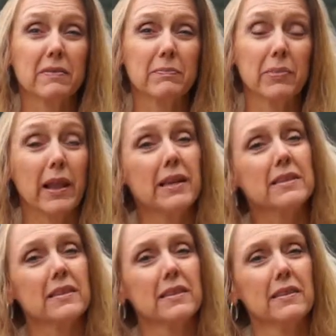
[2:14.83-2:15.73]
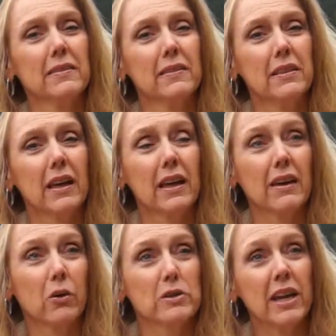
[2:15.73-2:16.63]
place, a
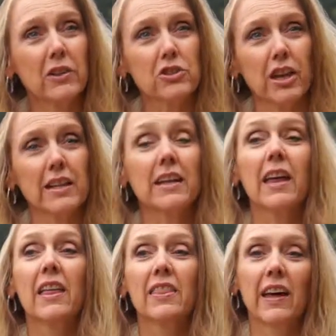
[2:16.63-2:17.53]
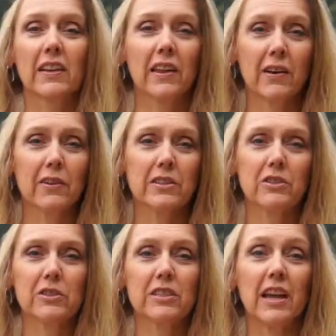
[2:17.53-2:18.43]
hotel chain that allowed us
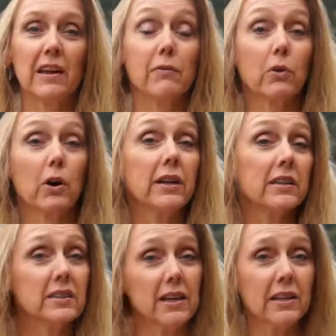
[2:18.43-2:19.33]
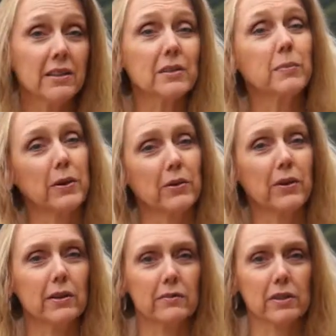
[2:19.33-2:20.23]
to stay for an extended
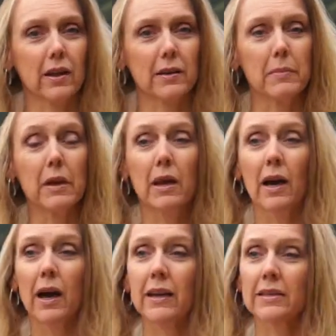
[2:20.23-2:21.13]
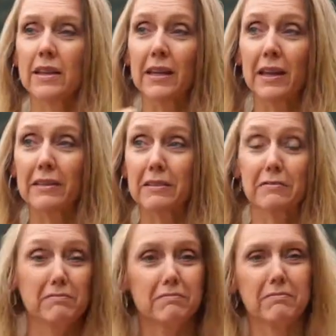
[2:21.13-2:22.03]
period of time. It's a
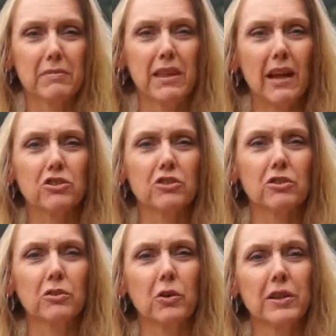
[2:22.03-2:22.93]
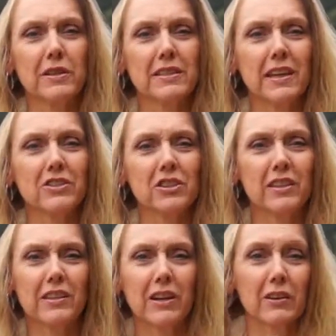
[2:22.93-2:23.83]
national organization,
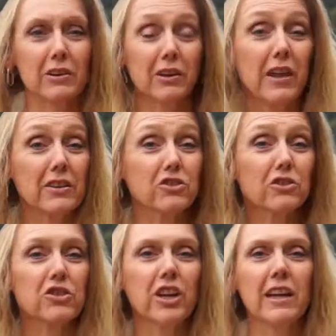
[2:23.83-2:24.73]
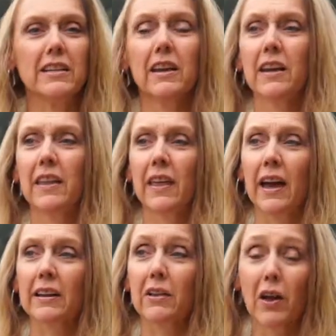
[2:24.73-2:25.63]
or a national chain
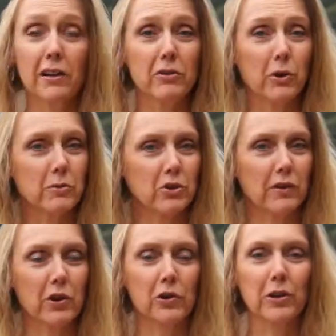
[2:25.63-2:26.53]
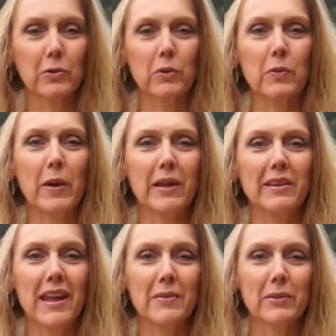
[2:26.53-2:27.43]
that a lot of you I'm sure have heard. It will
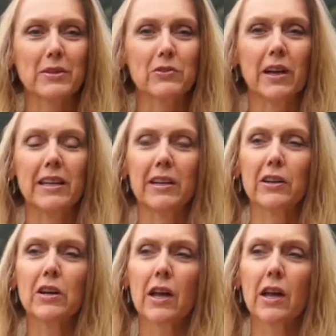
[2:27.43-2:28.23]
remain nameless right here,